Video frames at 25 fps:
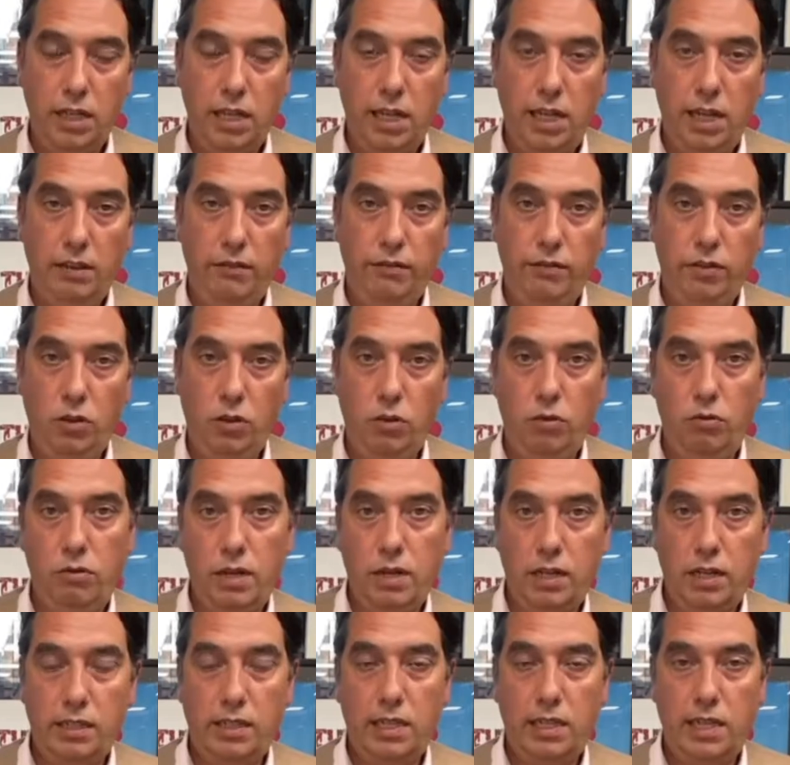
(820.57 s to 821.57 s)
If you
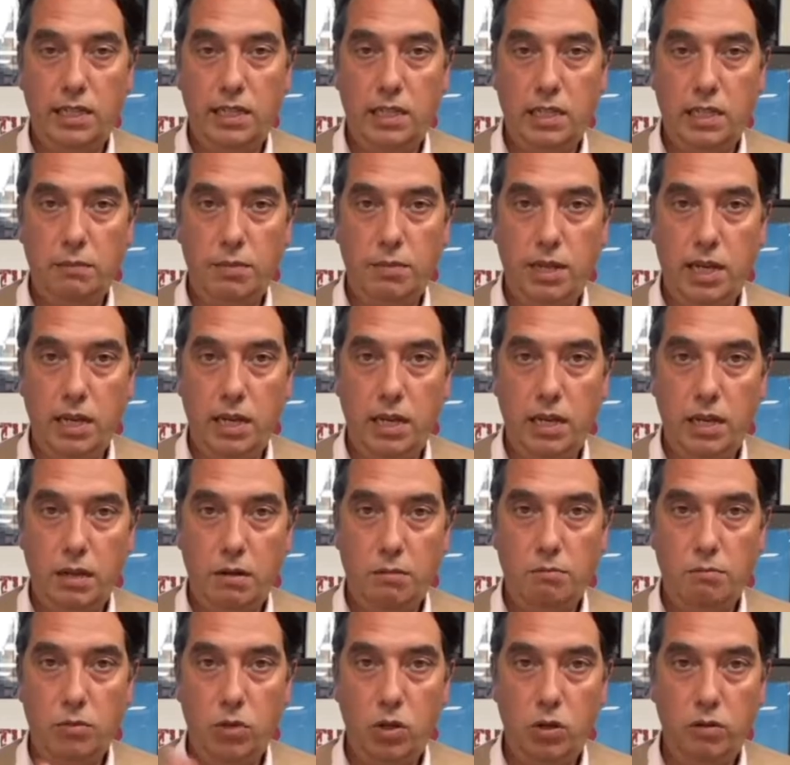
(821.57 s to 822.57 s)
are seen to be
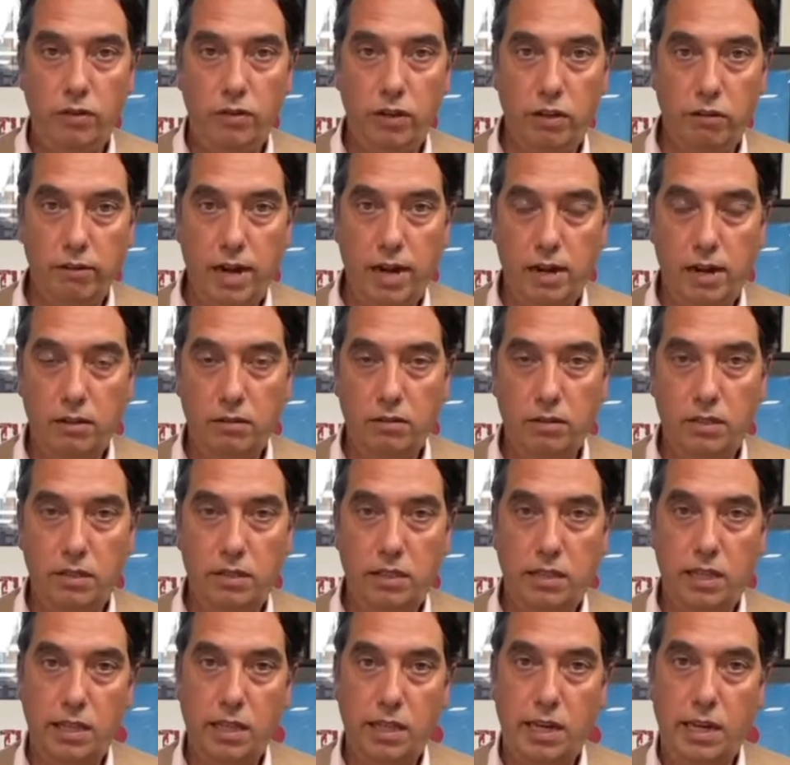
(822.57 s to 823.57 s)
moving around
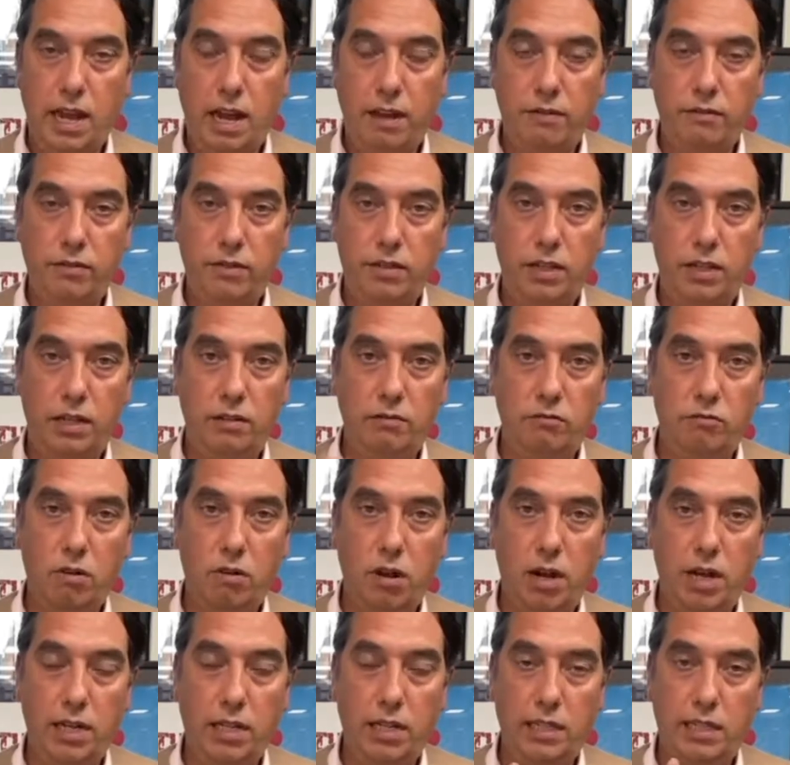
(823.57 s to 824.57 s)
to the left and
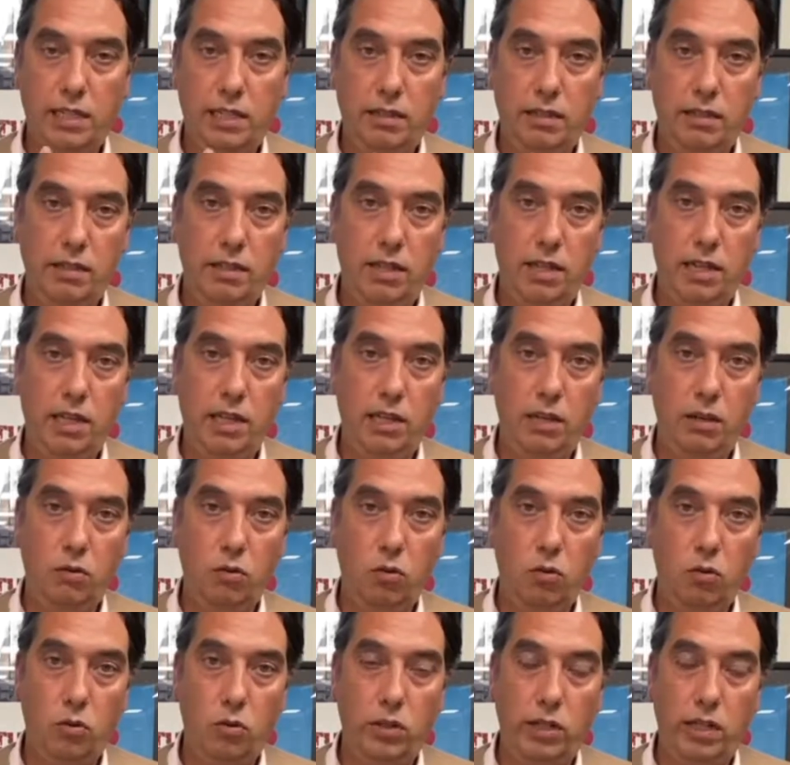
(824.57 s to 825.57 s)
right, the
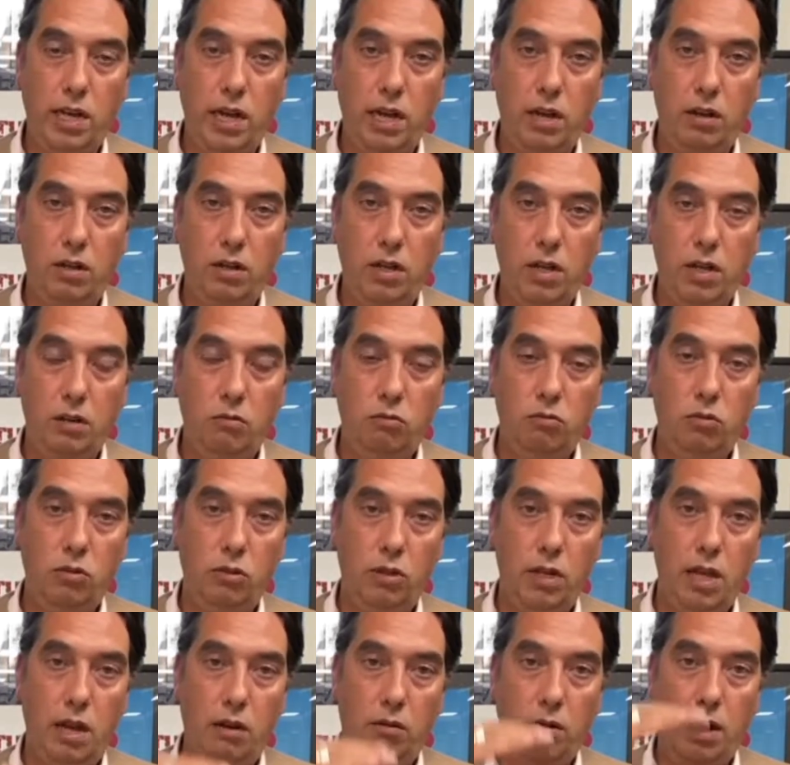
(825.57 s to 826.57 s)
audio will
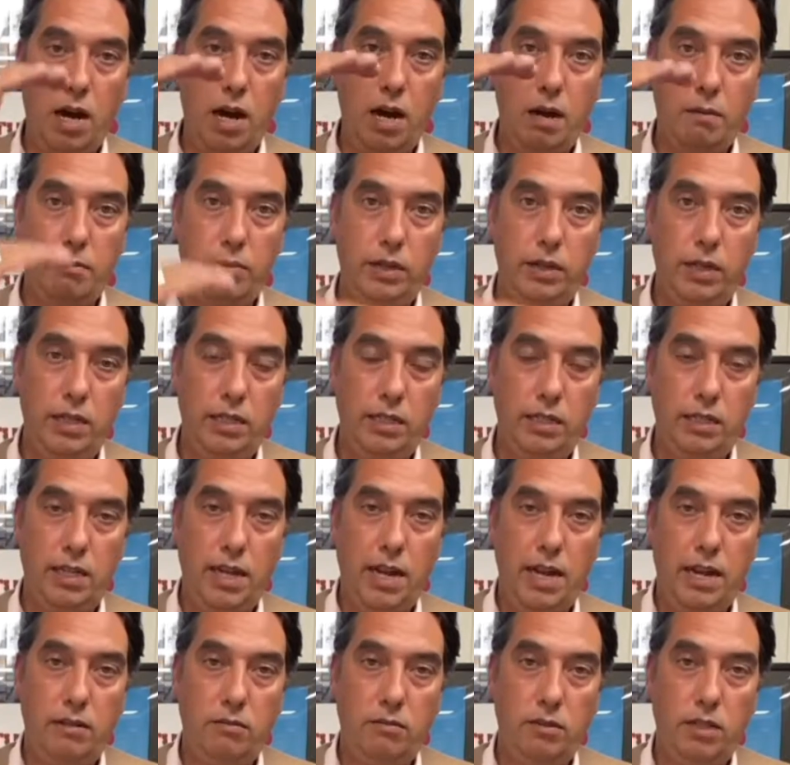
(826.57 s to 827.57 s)
go up and
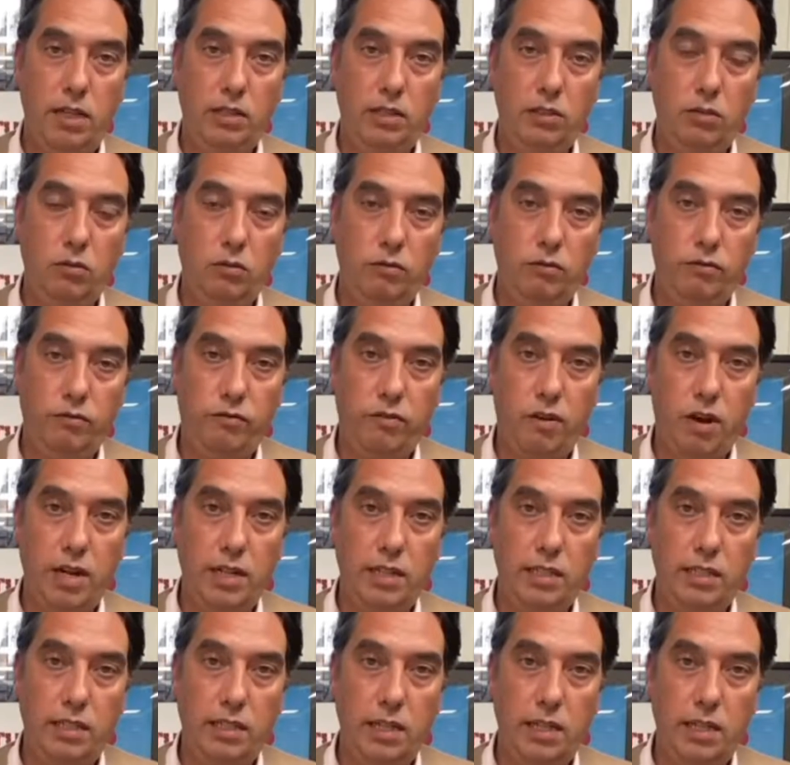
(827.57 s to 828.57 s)
down, and you'll
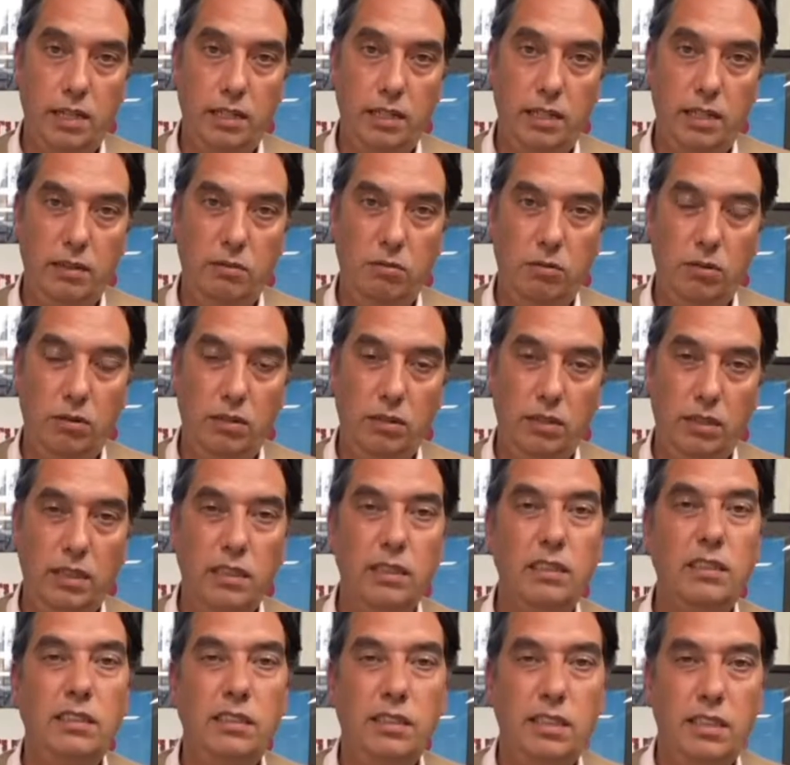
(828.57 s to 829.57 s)
find that it will
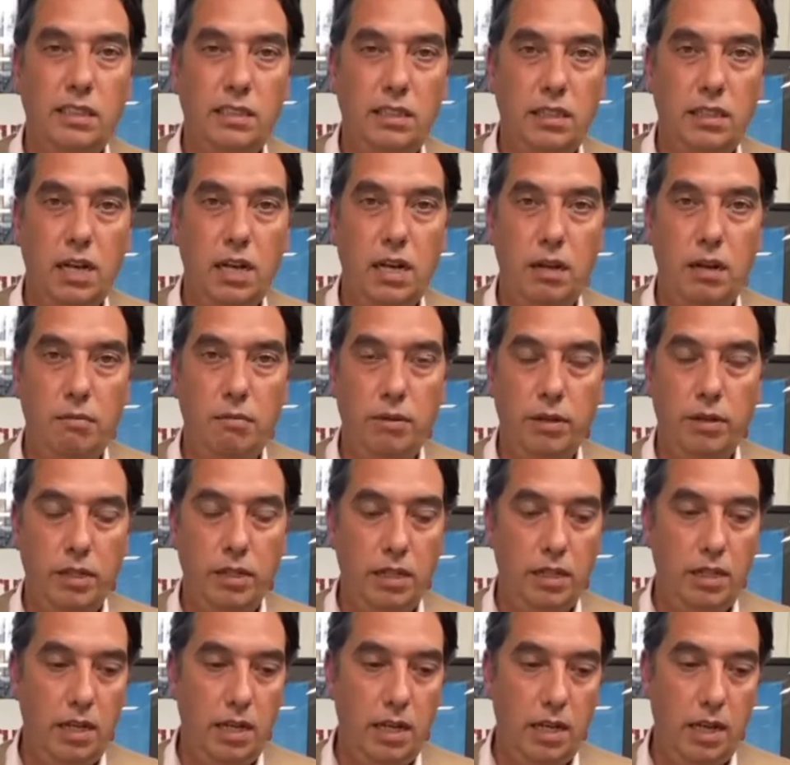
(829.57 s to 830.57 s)
disturb
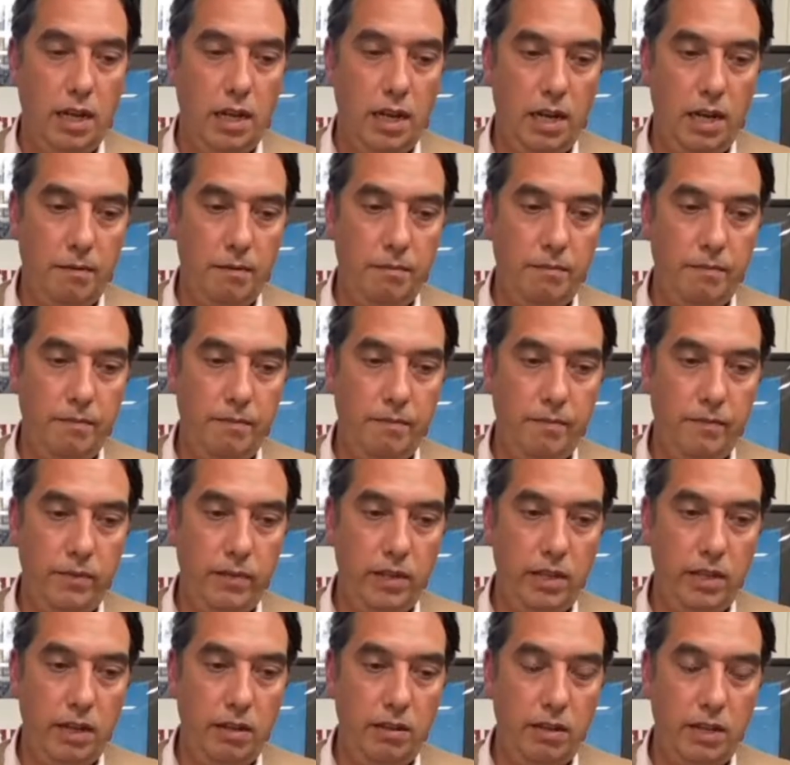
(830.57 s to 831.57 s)

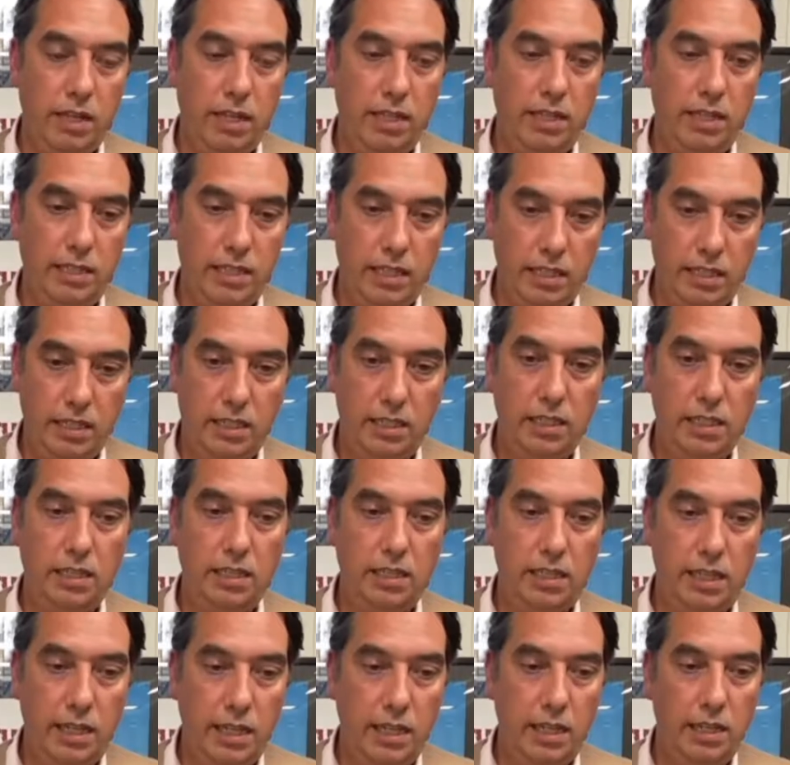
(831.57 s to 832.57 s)
the
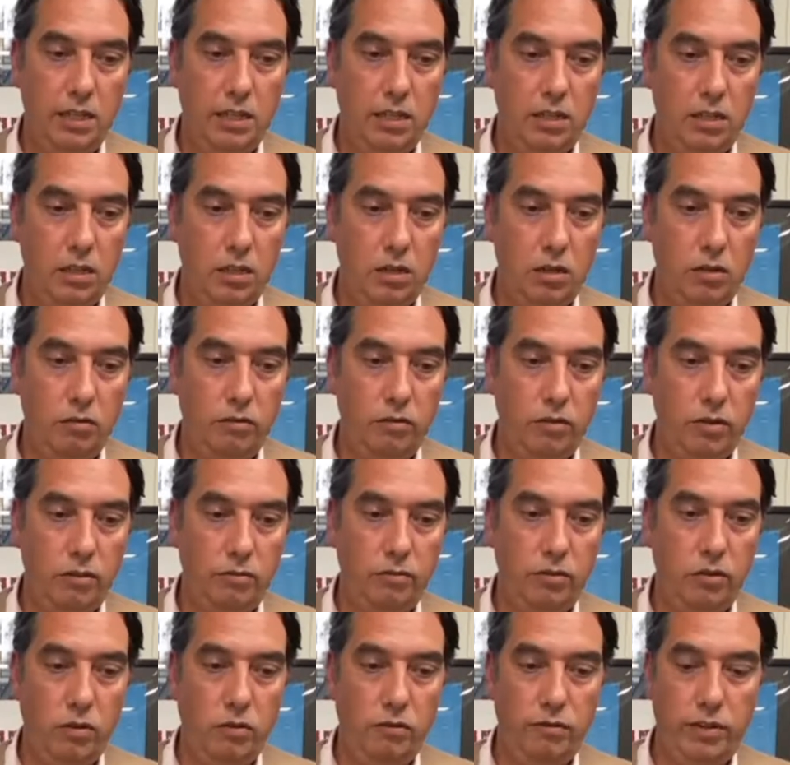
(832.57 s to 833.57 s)
consistency
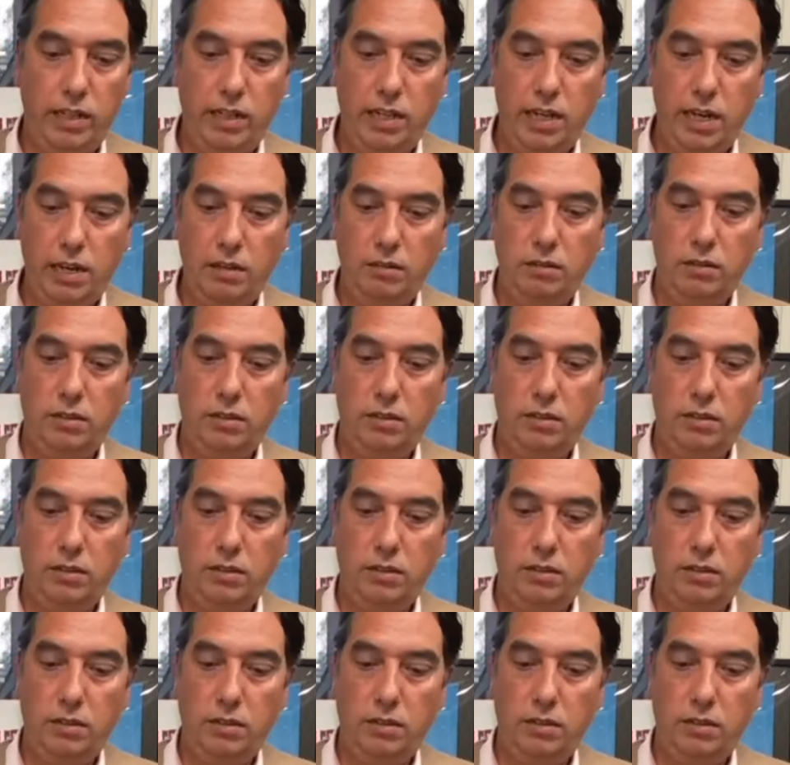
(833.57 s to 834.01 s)
of your video.